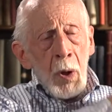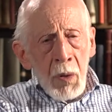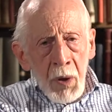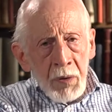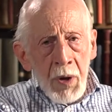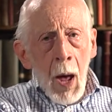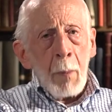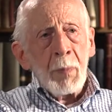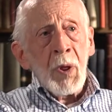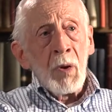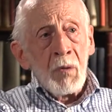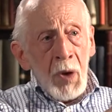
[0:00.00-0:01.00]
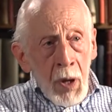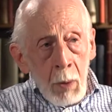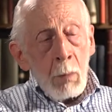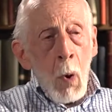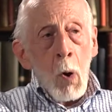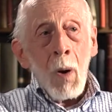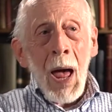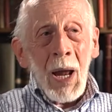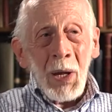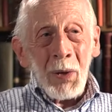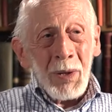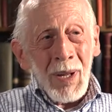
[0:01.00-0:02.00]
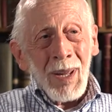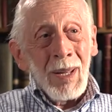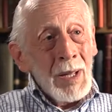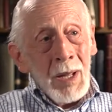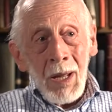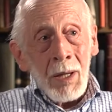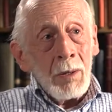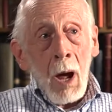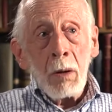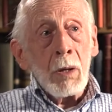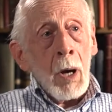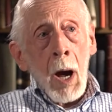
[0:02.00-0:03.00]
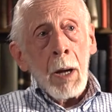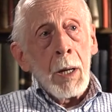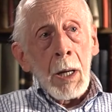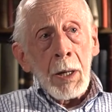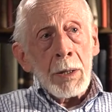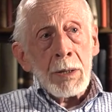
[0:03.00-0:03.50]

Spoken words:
the depth of immorality and ungodliness.